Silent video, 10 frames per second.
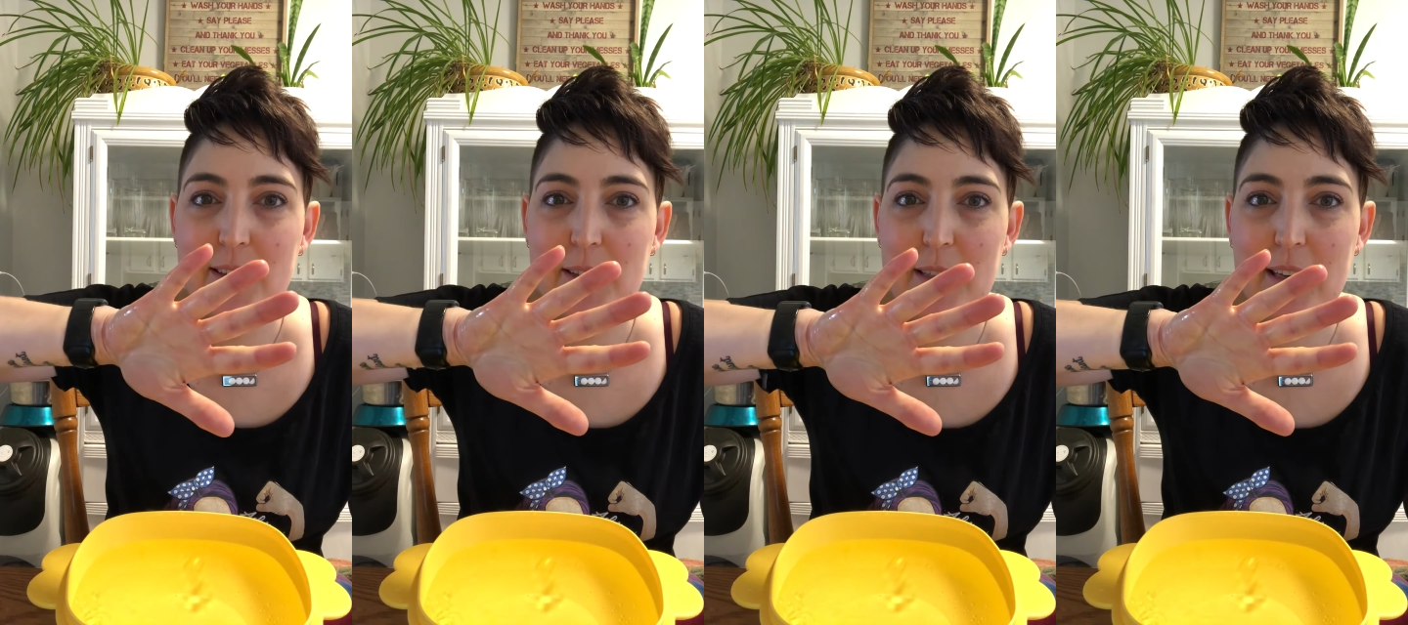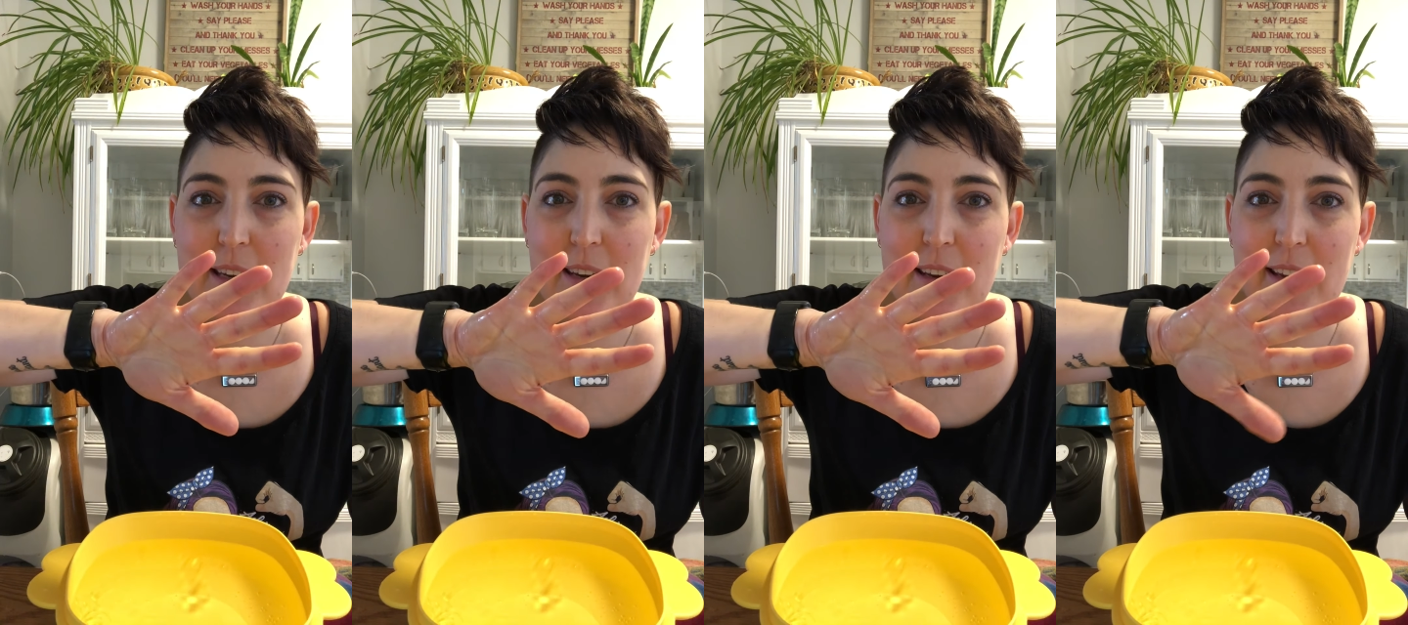
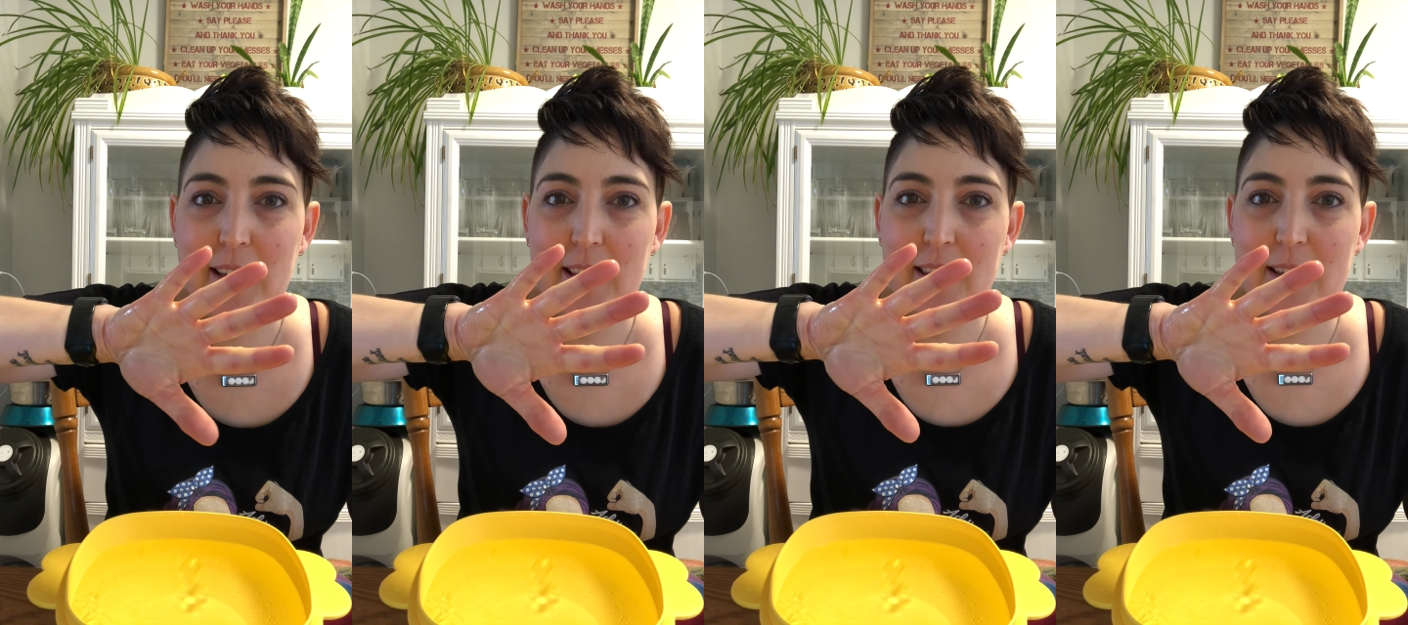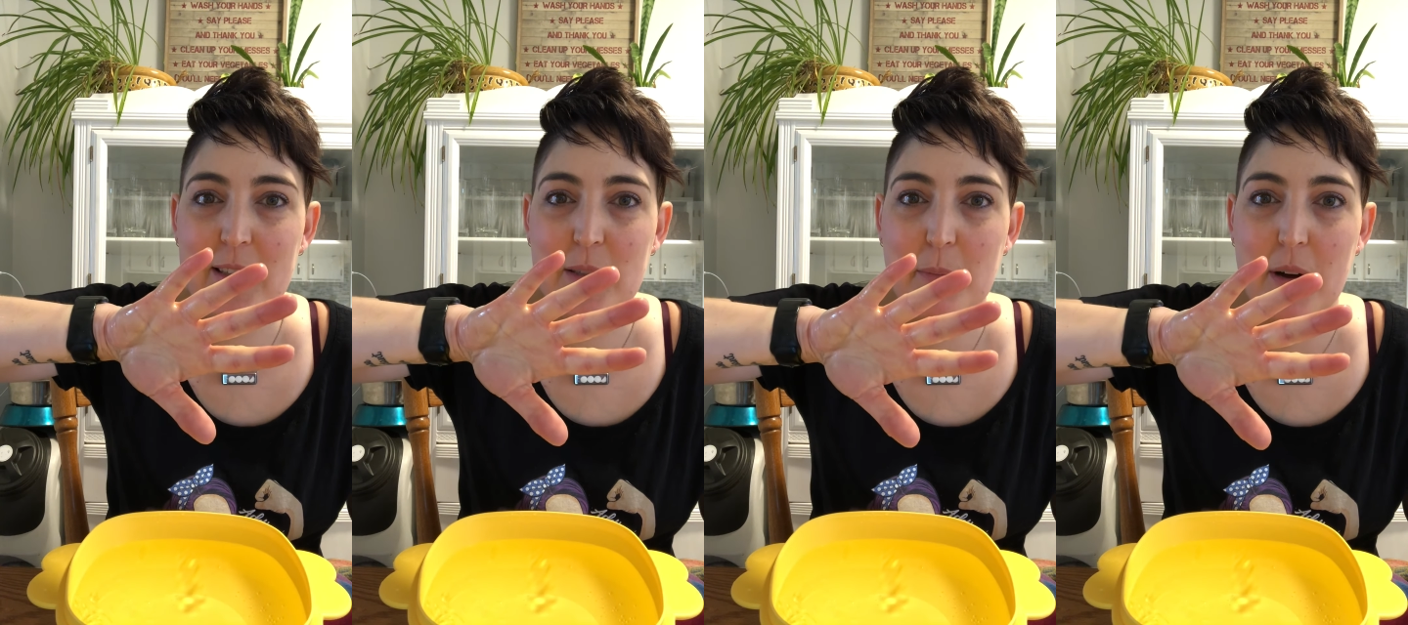See the
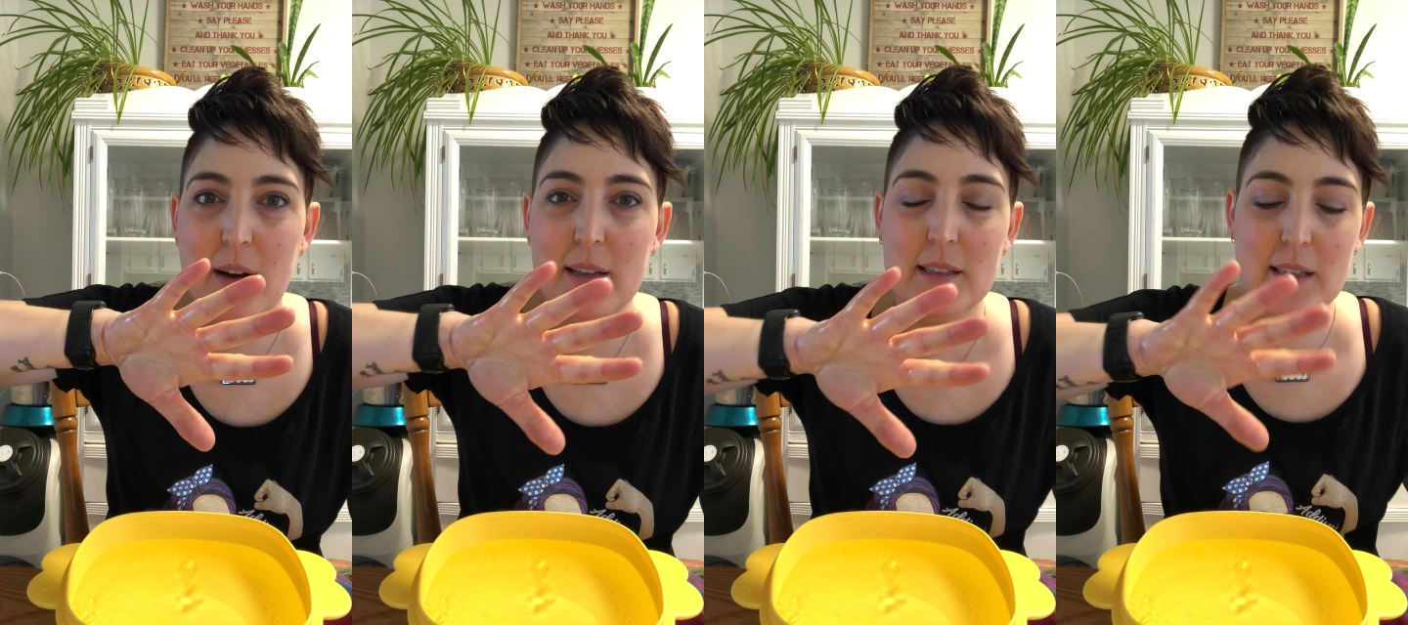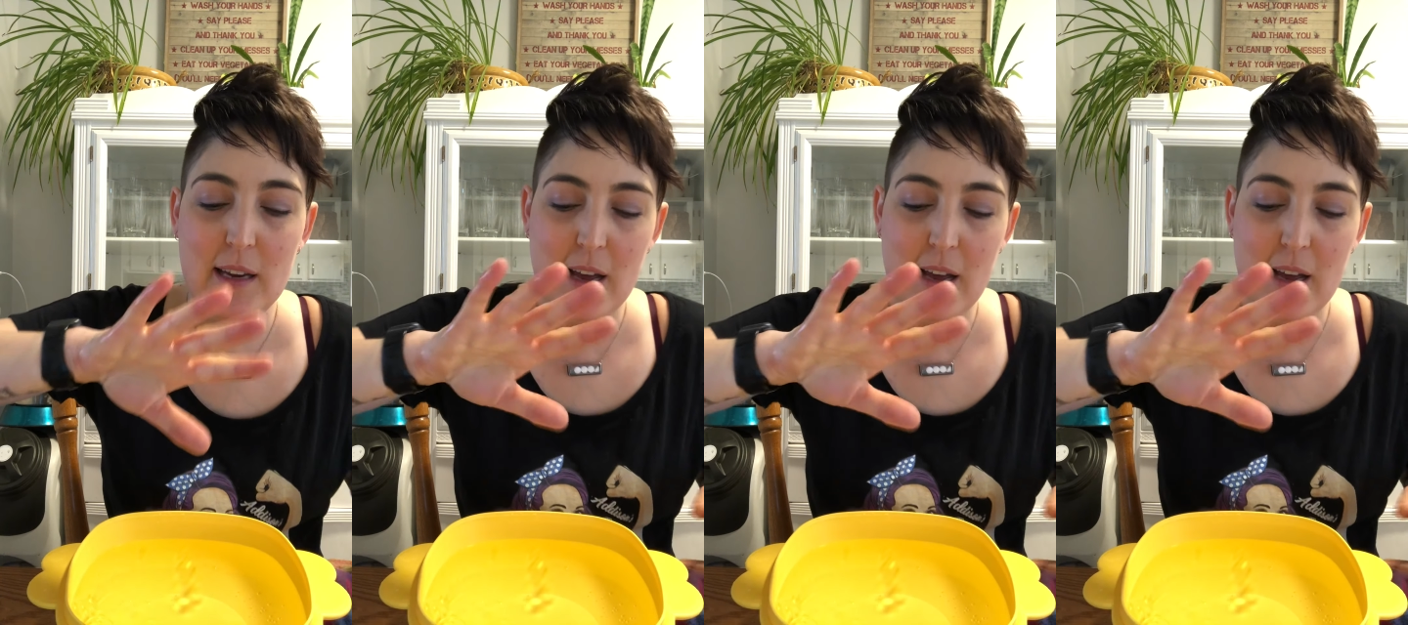spots.